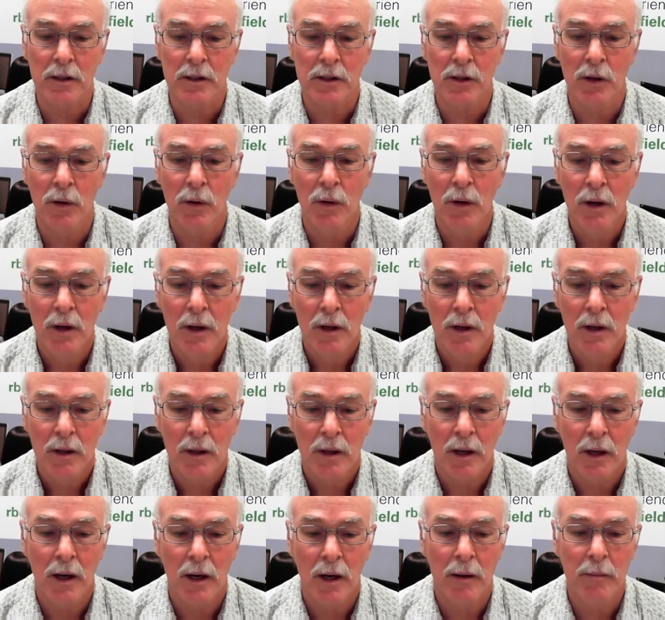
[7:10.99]
So
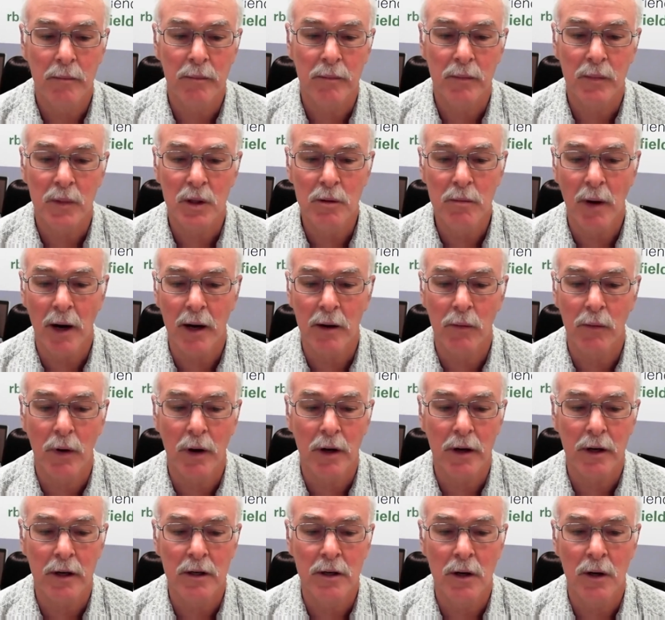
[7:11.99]
um, you might
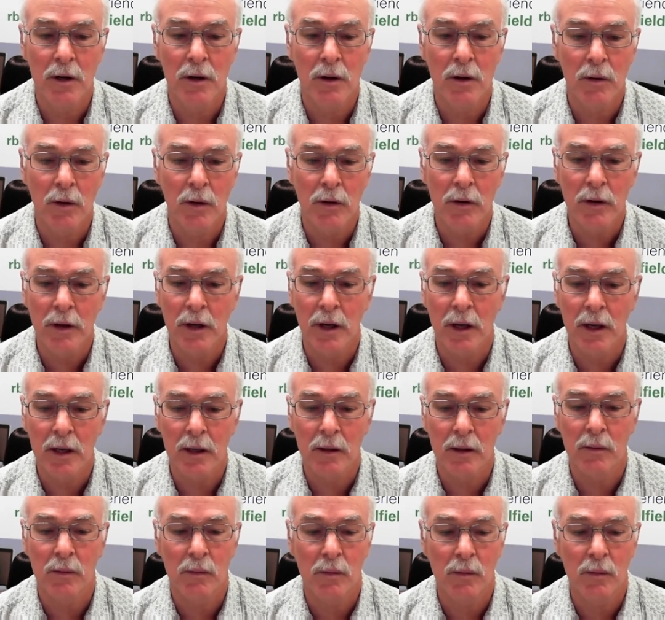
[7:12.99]
want to know, okay,